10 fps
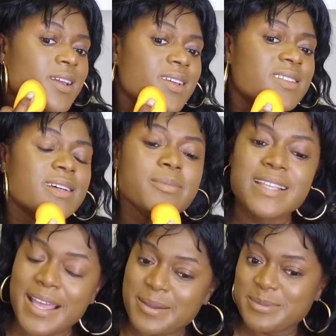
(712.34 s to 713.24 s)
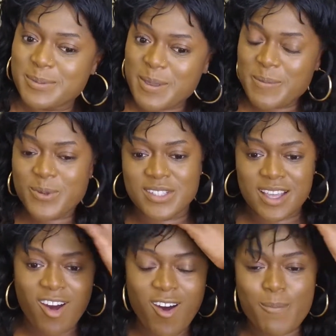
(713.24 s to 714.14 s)
Sometimes people
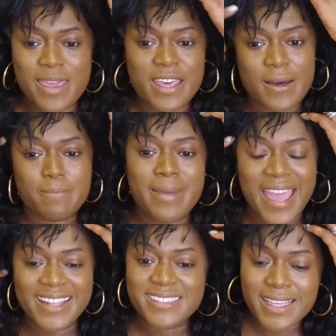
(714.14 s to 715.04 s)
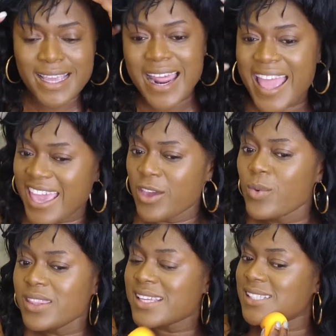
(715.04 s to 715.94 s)
call makeup magic, and I hate
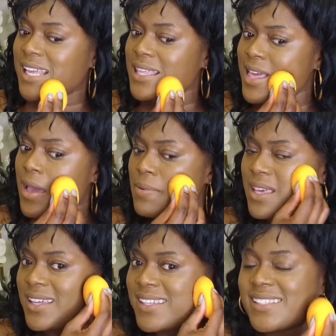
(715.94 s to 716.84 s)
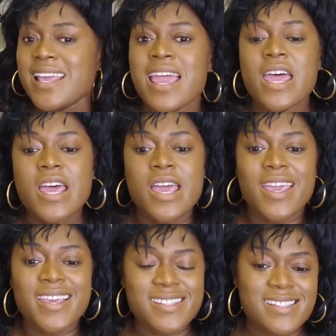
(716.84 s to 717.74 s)
when they say that because
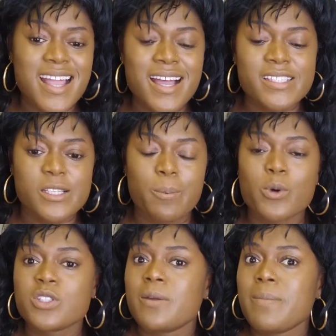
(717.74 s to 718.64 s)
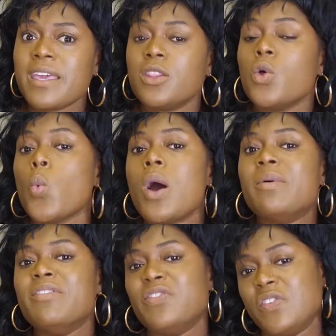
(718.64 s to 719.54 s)
it's not supposed to make the
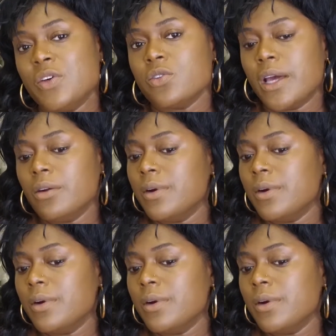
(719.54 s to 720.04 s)
woman feel that